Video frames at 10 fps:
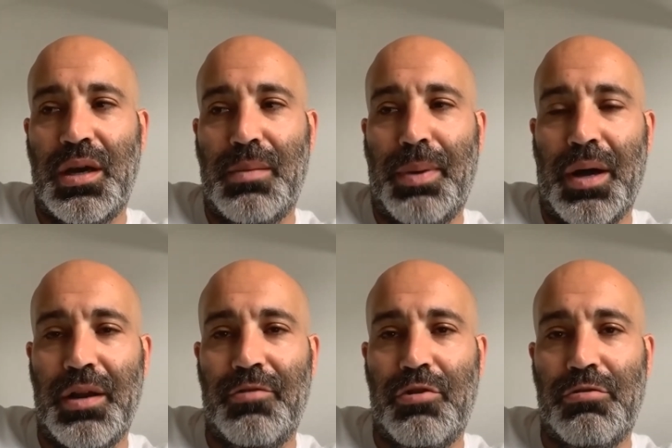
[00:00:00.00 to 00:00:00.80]

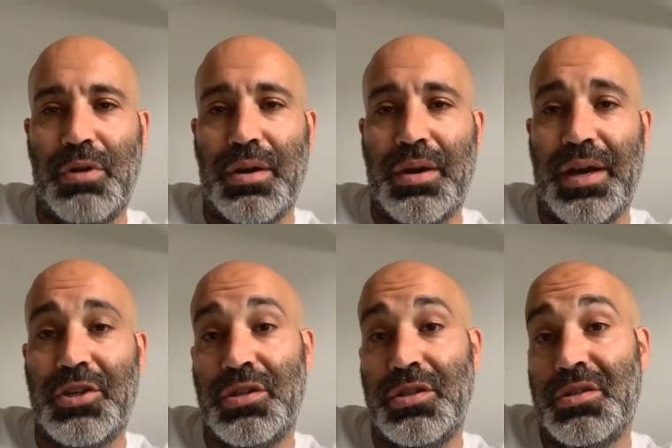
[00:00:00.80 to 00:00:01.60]
partly rural
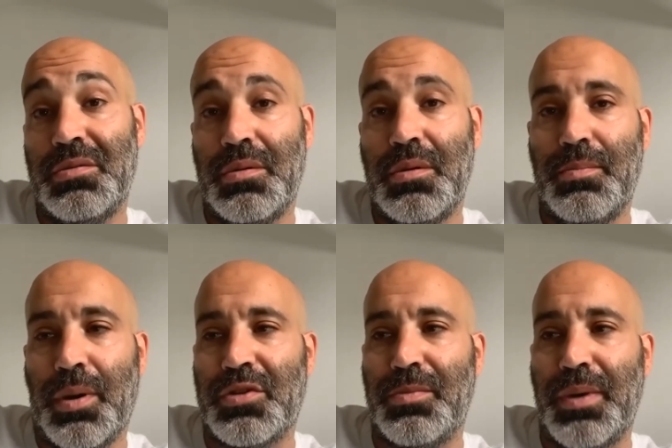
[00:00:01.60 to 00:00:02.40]
locations?
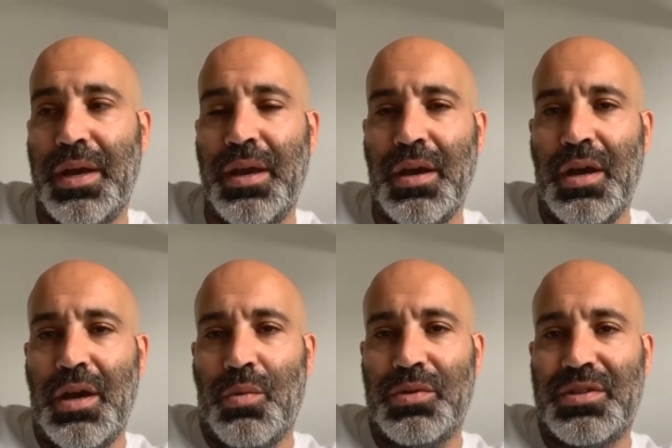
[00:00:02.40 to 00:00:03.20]
Possibly.
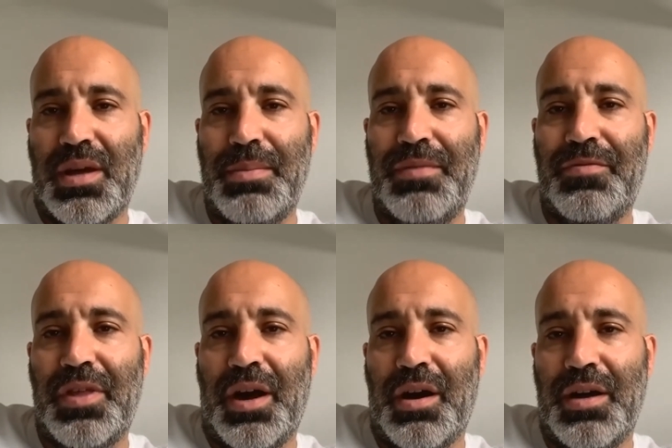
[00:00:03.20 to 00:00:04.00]
What does that mean for
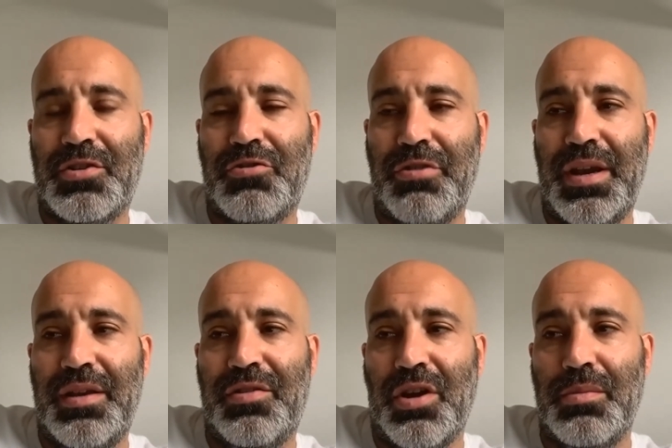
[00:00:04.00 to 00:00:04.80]
the high street
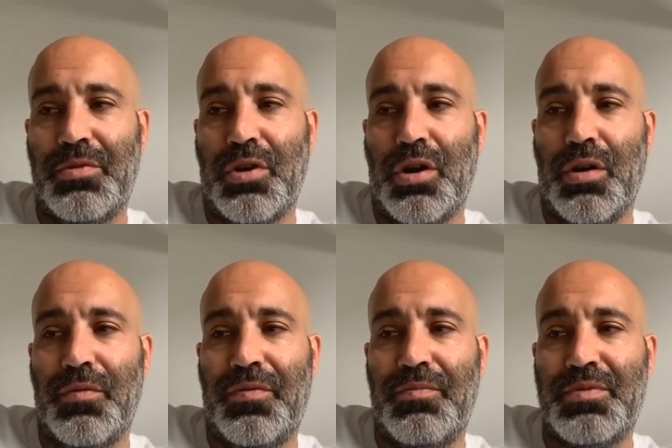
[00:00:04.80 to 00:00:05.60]
in terms
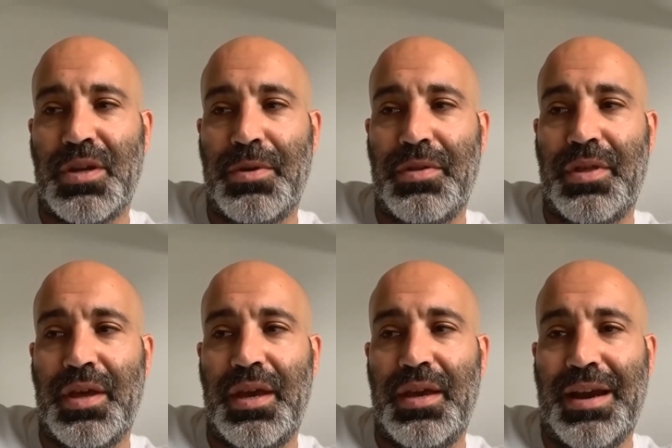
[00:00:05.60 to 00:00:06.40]
of some of
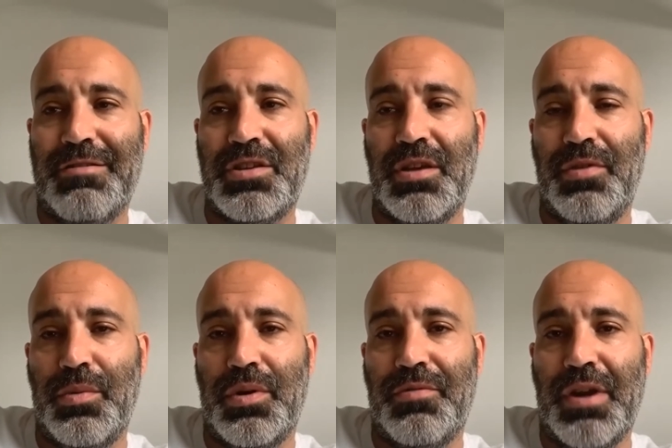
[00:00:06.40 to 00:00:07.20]
the narrative
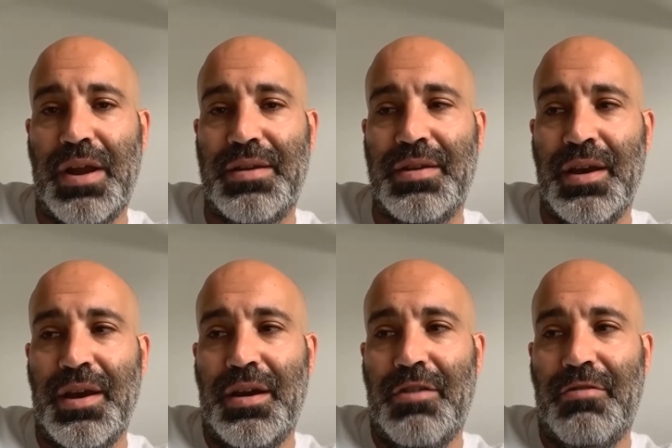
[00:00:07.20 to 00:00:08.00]
you would have read
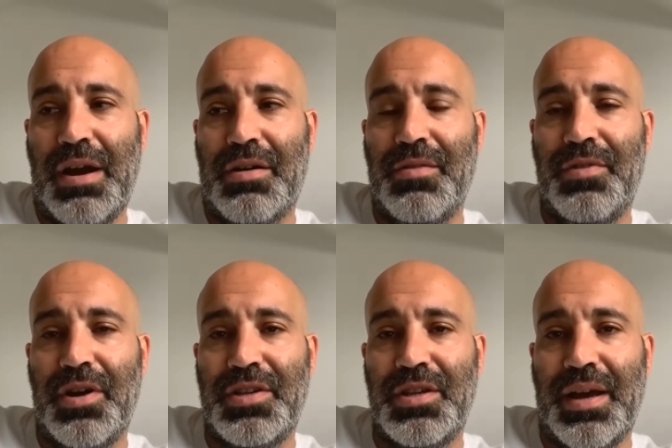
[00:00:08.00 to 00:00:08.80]
around
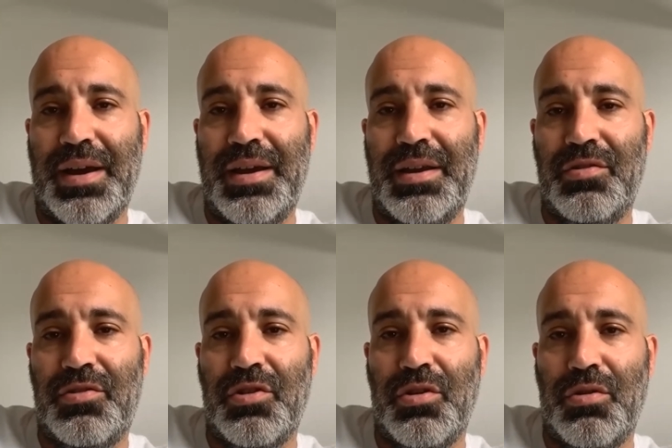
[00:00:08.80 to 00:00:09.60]
converting that
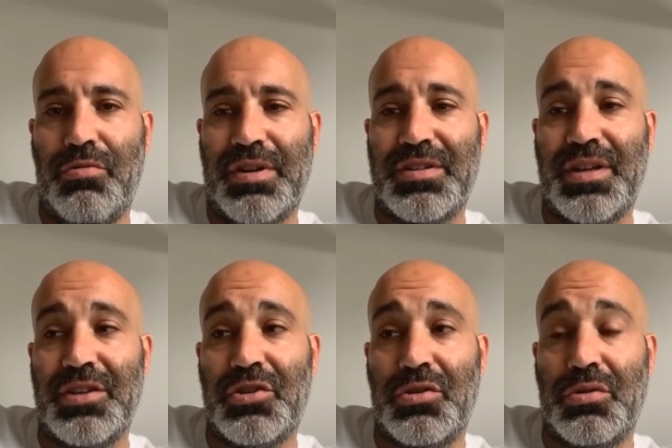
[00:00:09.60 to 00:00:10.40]
into
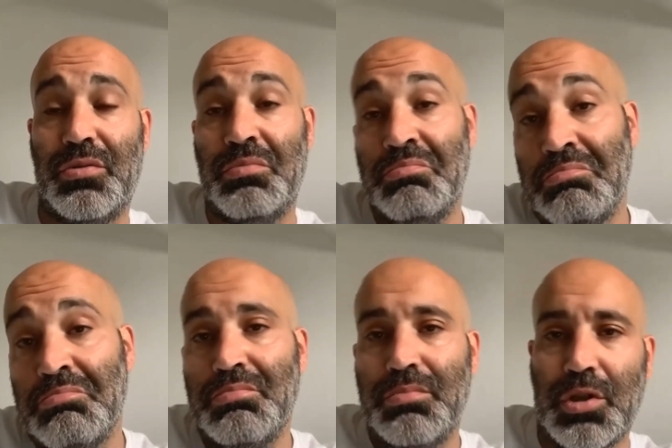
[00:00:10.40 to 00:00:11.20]
residential?
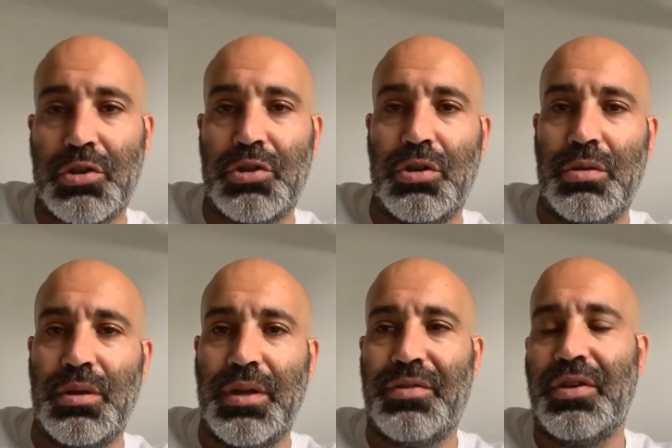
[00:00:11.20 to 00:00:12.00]
Not sure.
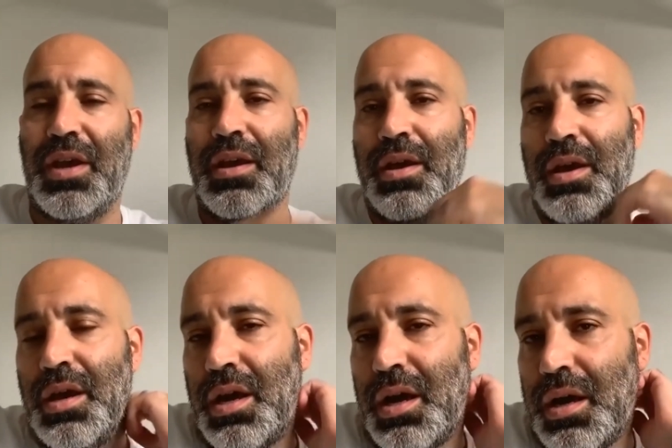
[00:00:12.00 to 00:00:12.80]
Let's see.
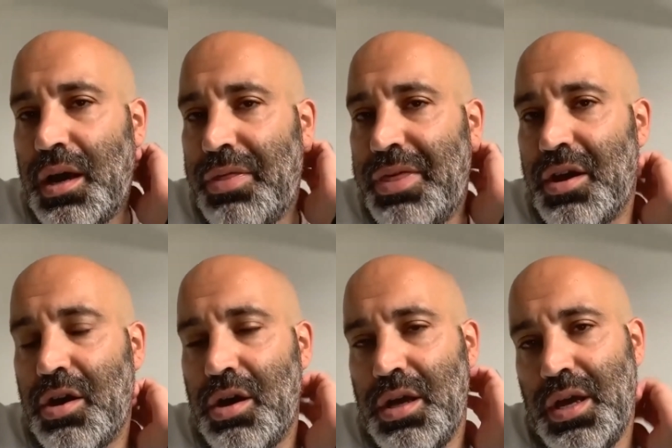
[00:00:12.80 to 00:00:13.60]
I think
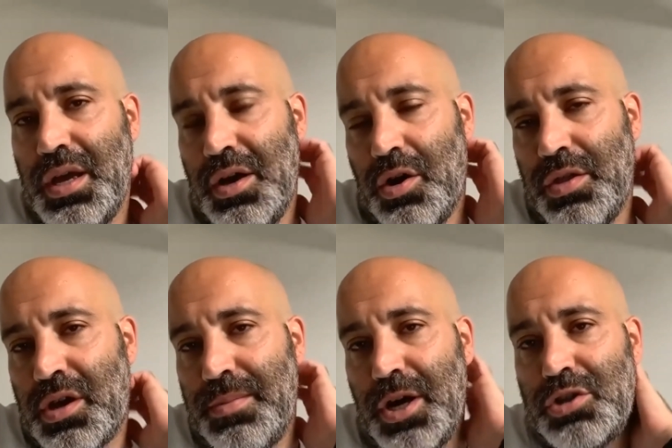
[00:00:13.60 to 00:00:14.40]
on the
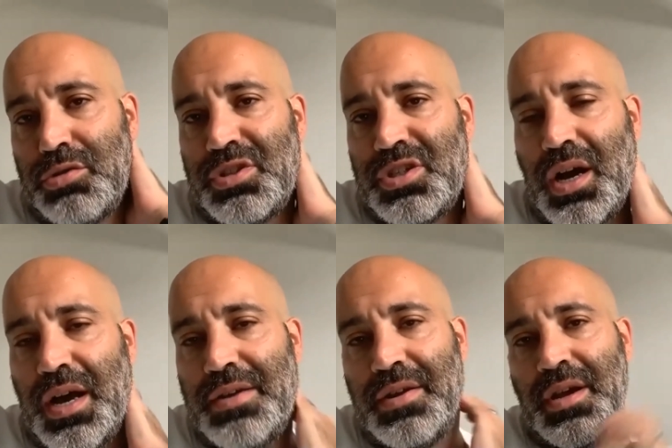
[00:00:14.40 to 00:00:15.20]
commercial side,